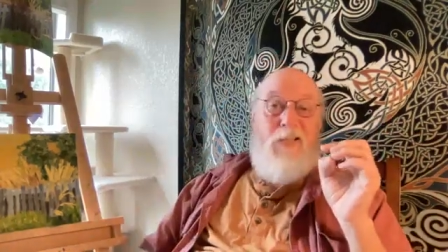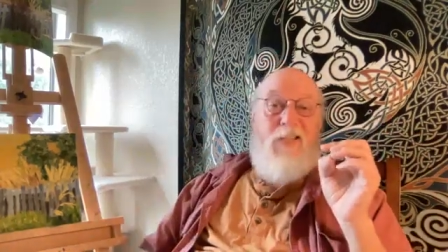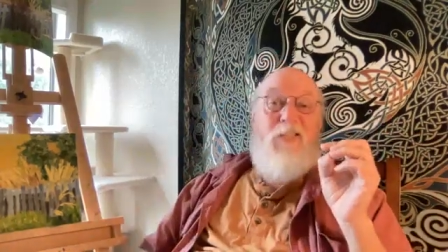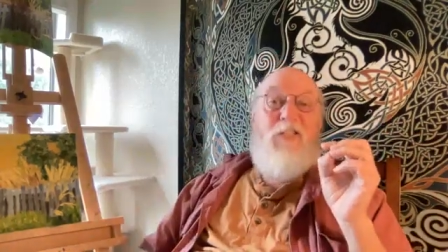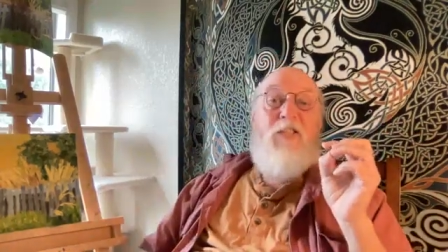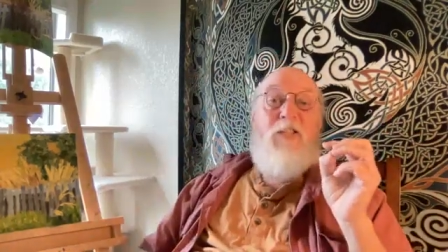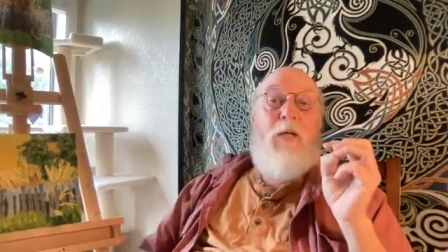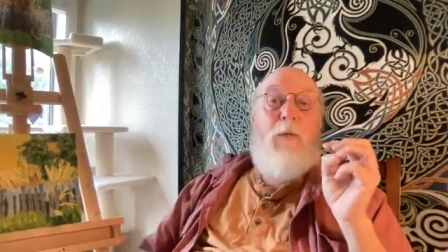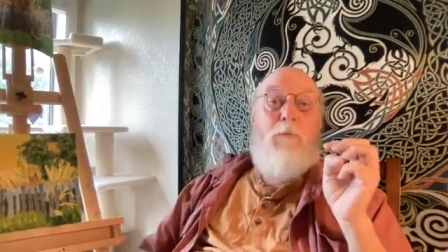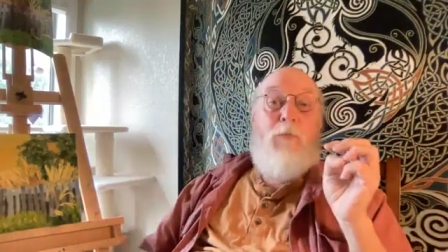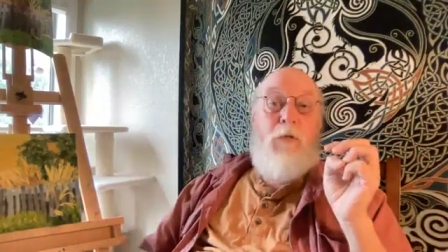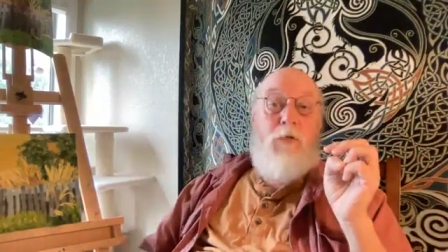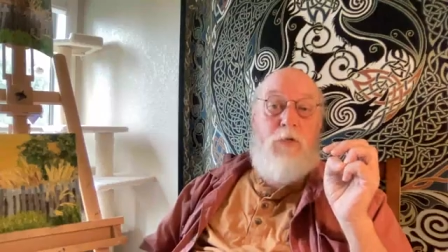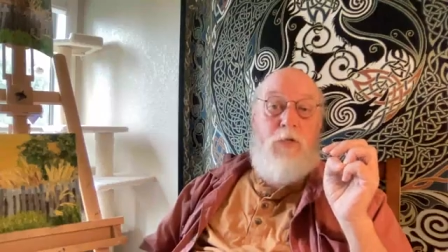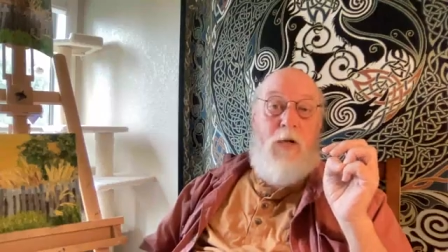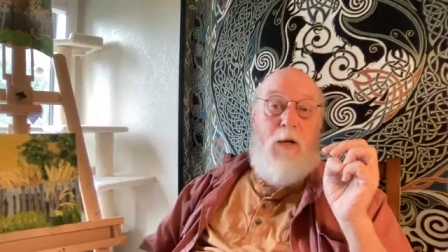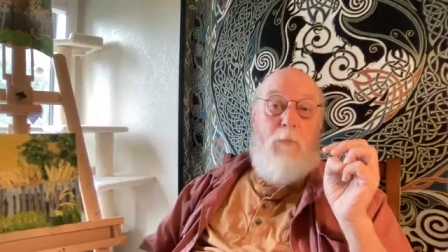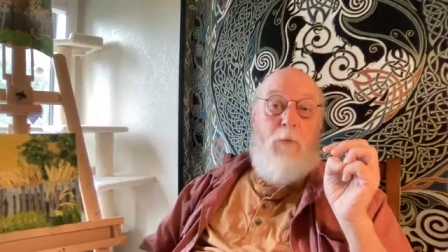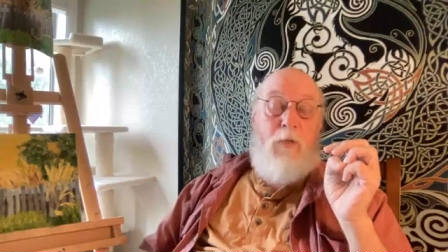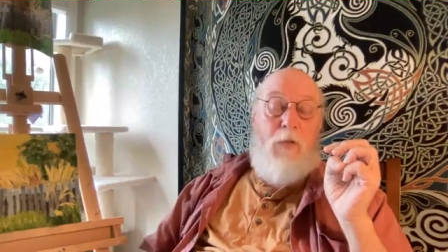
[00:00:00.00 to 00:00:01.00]
He skipped the
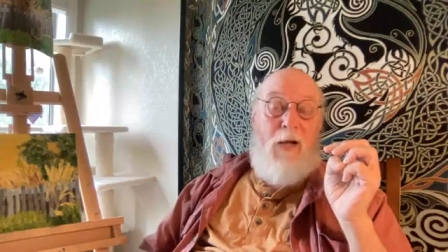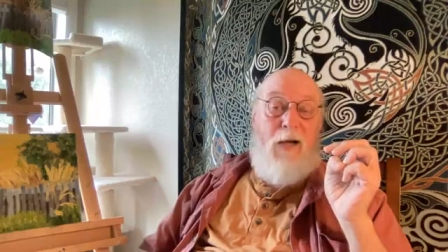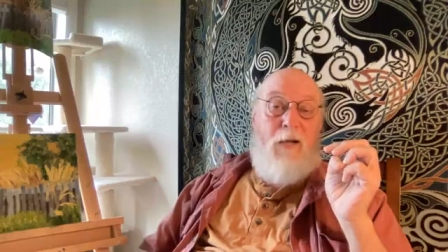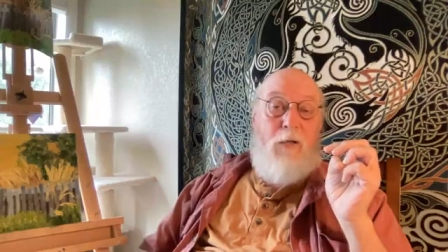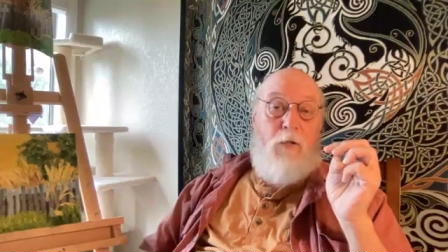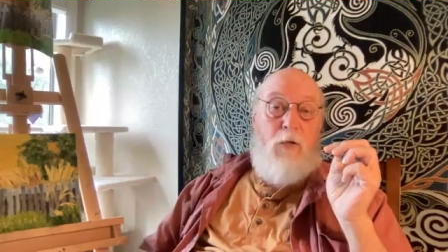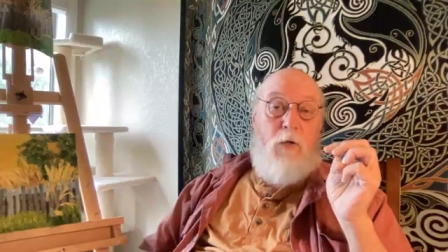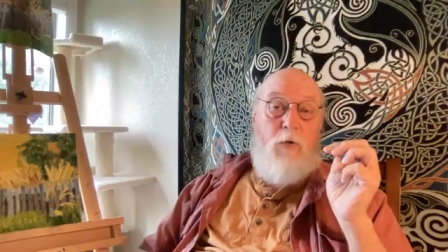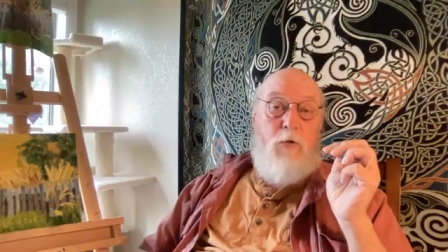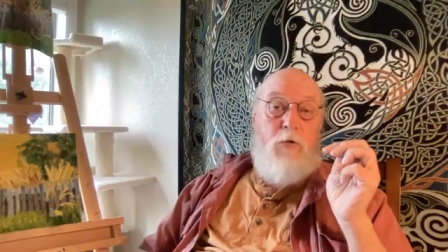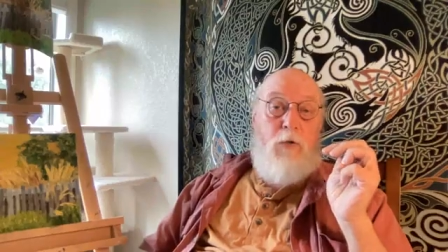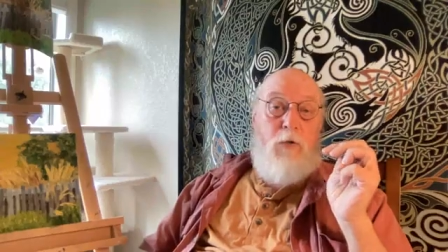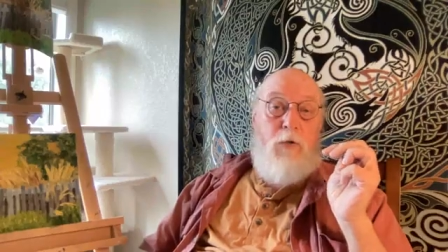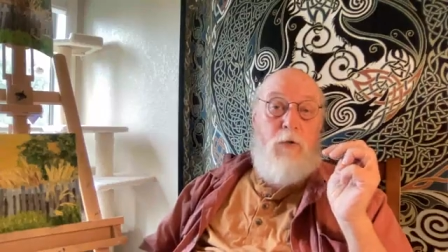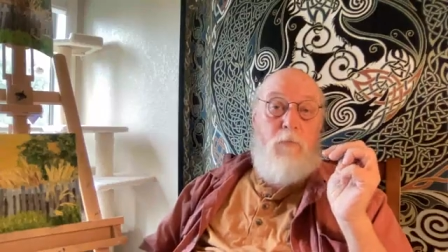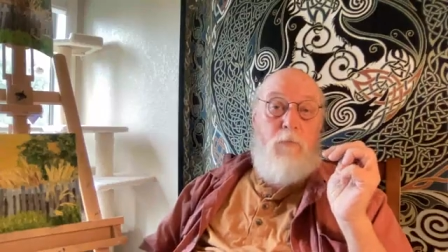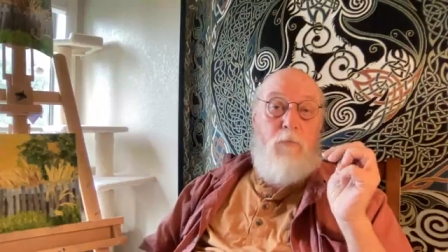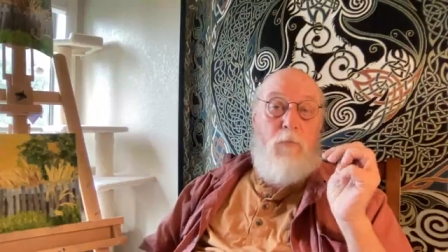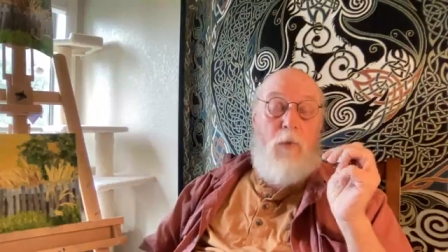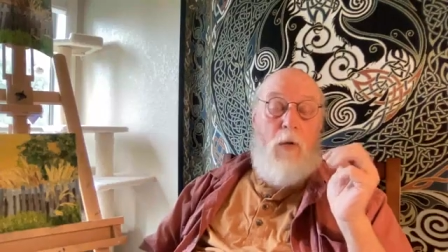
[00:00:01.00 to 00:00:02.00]
step of diagnosis.